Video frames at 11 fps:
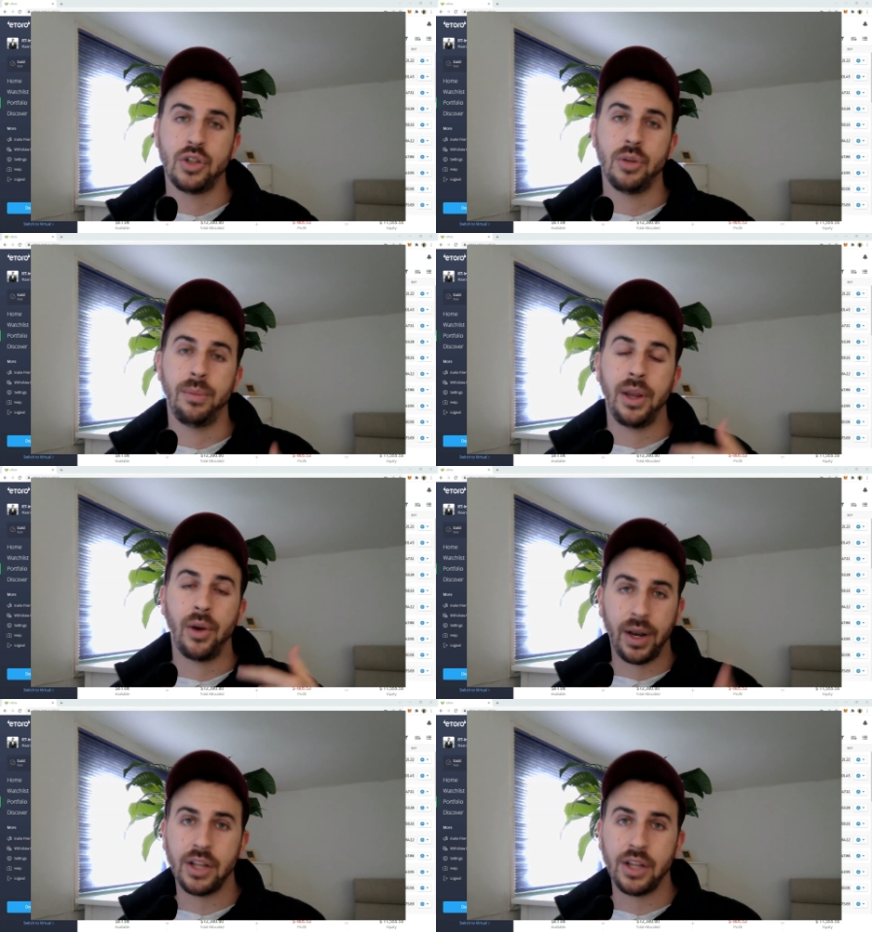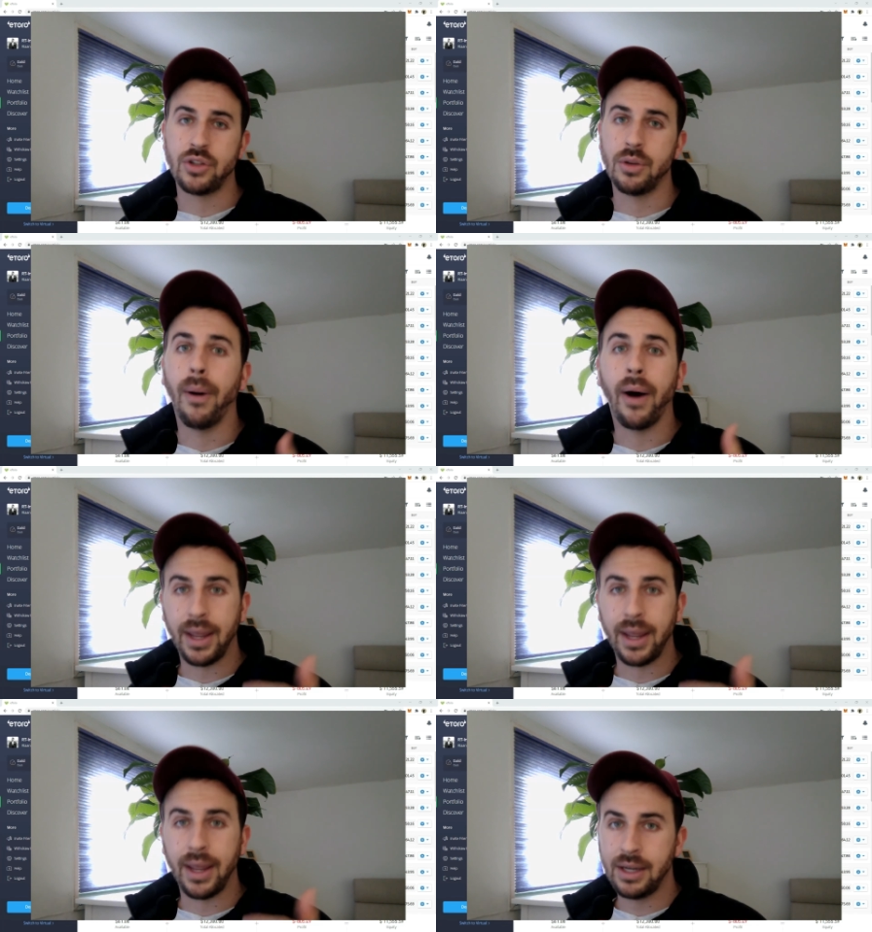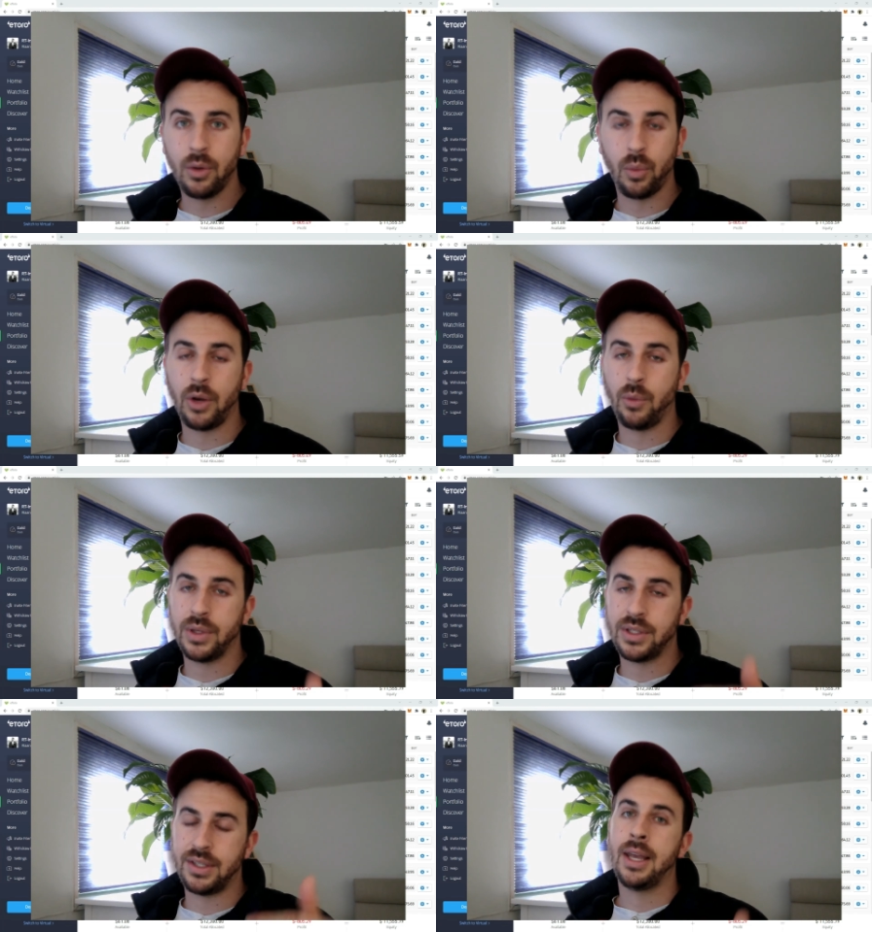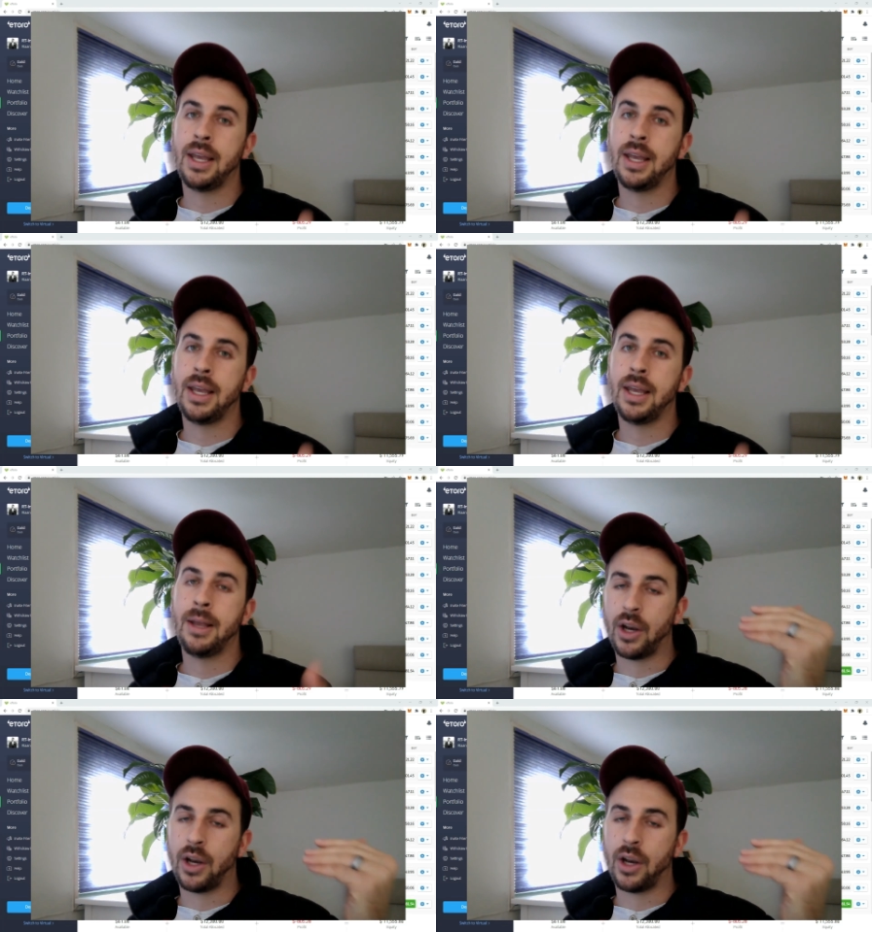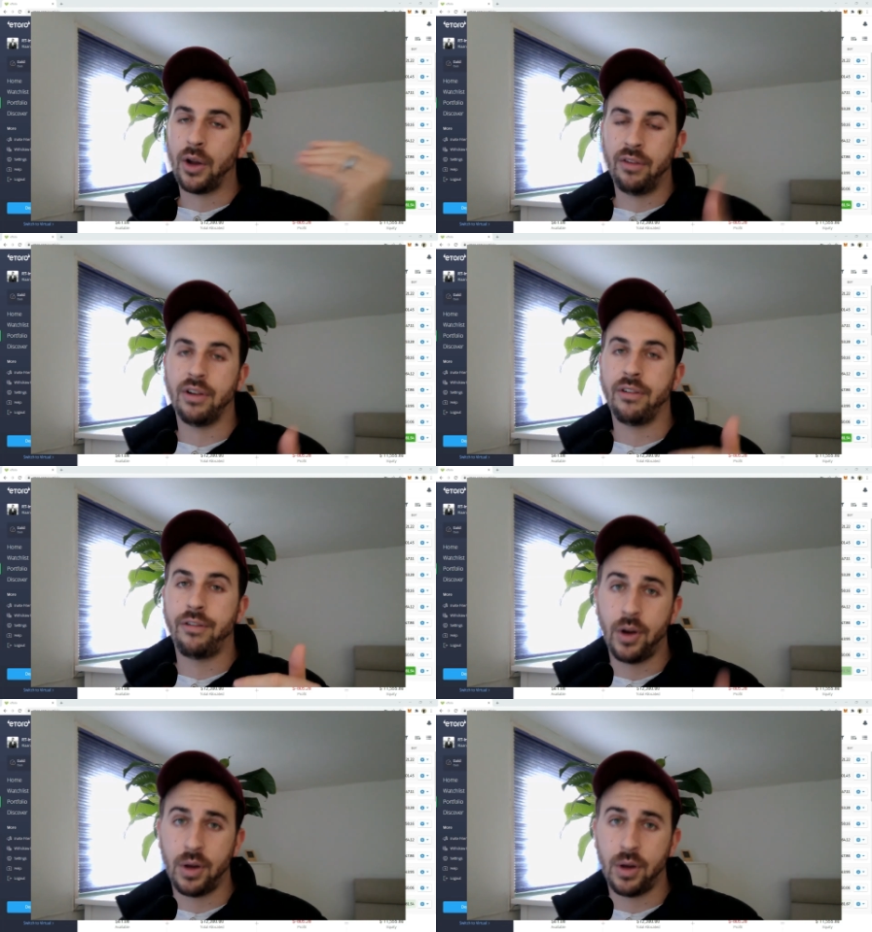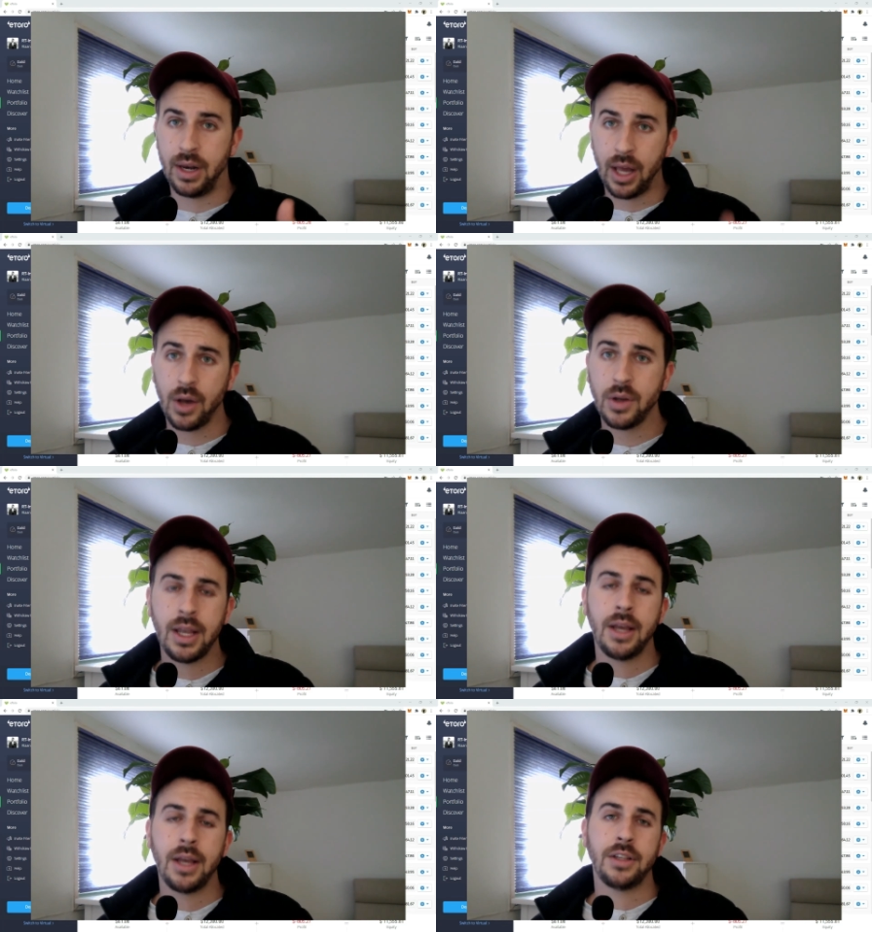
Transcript: to be ready to buy in when we see, you know, even further lows.